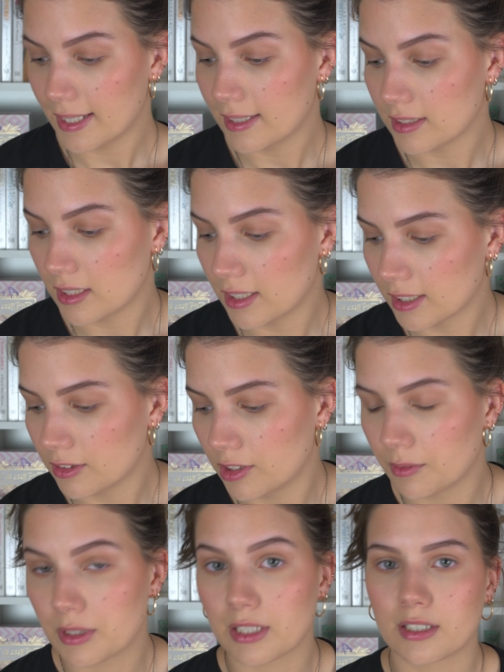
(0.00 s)
And then I go
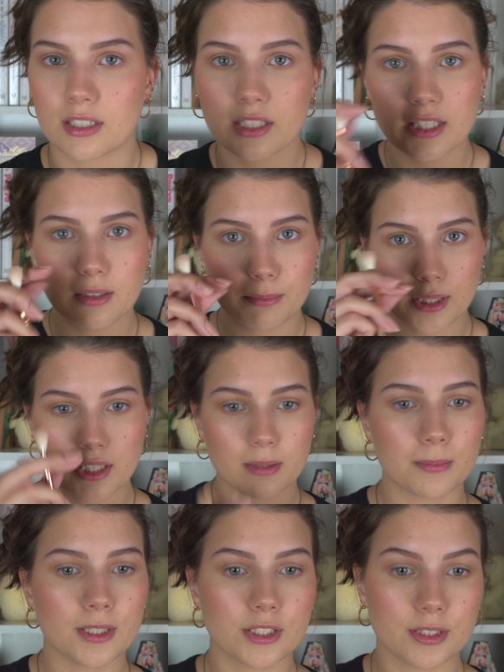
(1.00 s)
in with like a clean
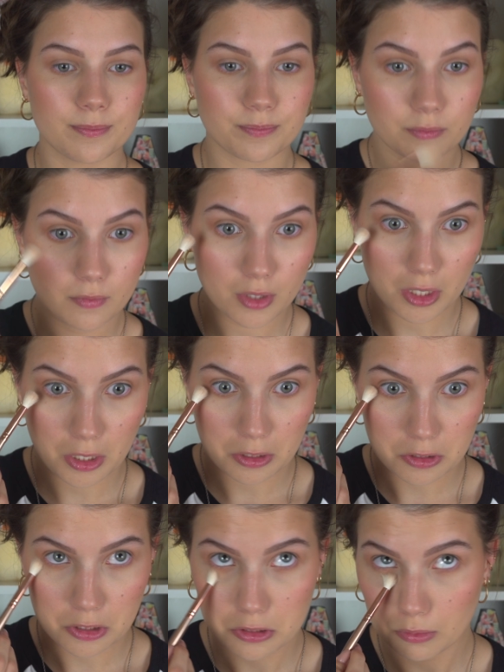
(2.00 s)
blending brush
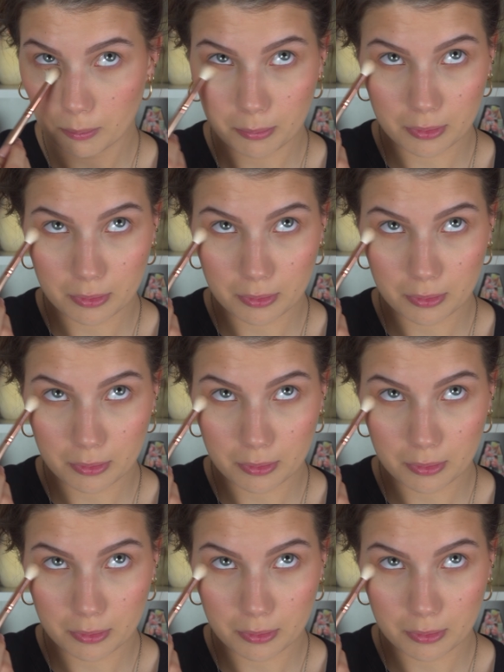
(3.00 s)
and just